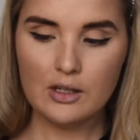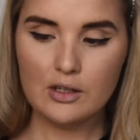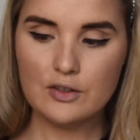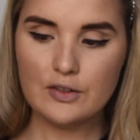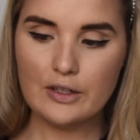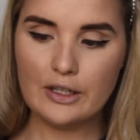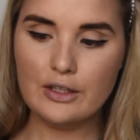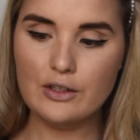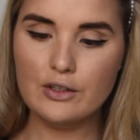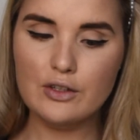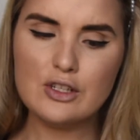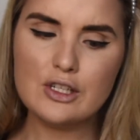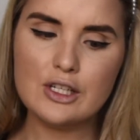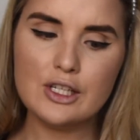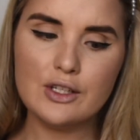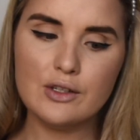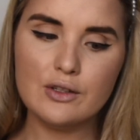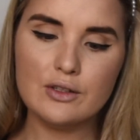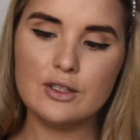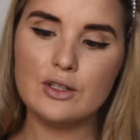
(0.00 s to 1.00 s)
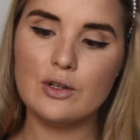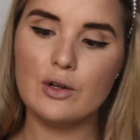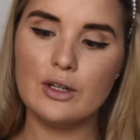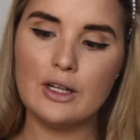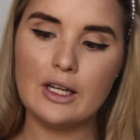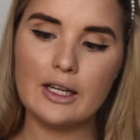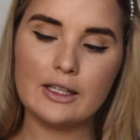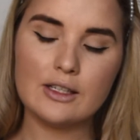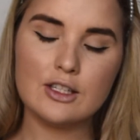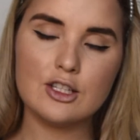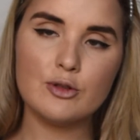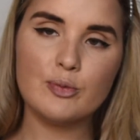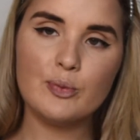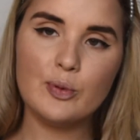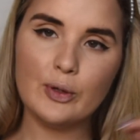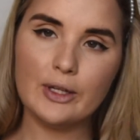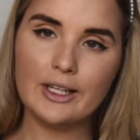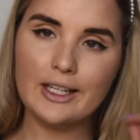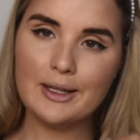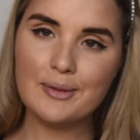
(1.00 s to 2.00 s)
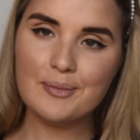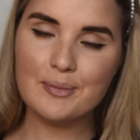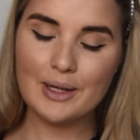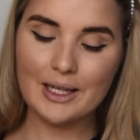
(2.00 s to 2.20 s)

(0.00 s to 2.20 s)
So I usually use it on like a spoolie,